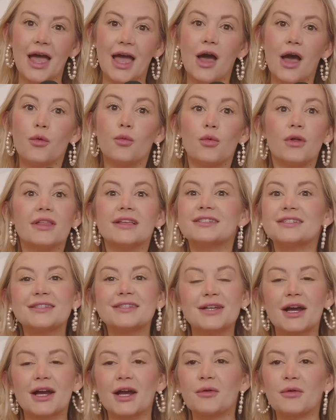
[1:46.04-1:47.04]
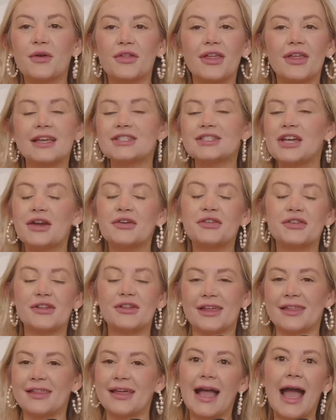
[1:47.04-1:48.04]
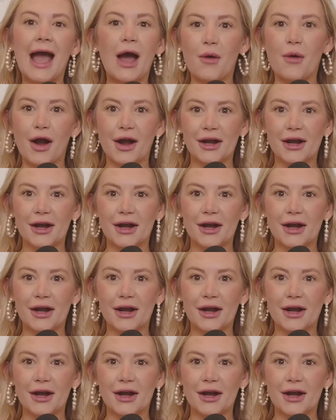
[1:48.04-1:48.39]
Well, let's just start with like generally, like how are